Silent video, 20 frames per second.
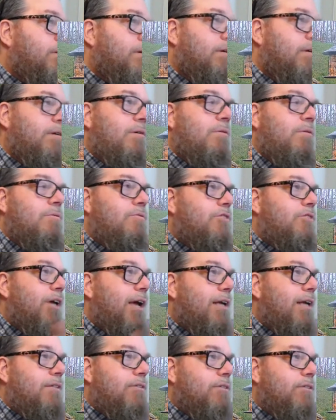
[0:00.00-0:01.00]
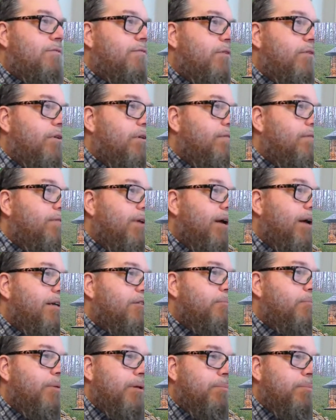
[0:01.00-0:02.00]
The whole chat's just full of
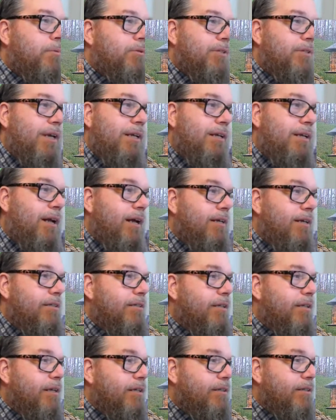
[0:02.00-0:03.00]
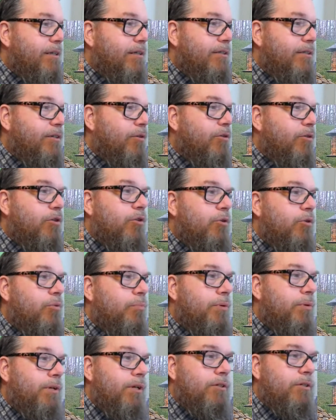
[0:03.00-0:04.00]
nice people saying nice things. That's so cool.
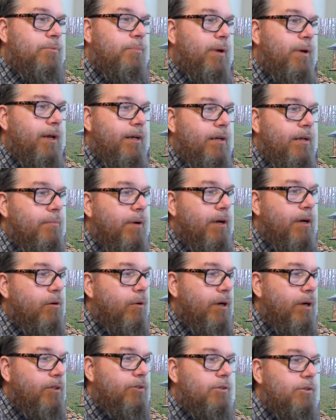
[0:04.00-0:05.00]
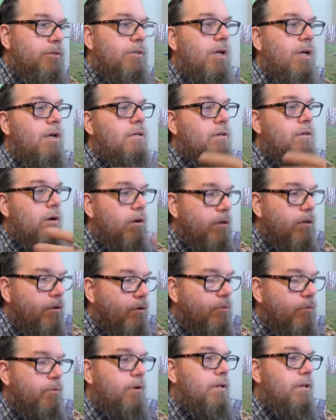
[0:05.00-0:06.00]
Participating in my questions, talking
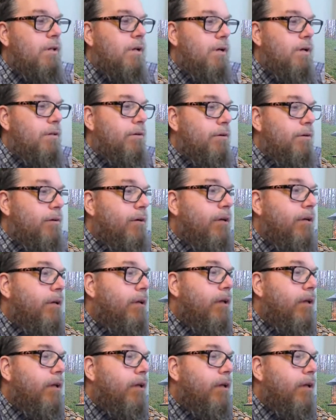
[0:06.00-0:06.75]
with one another.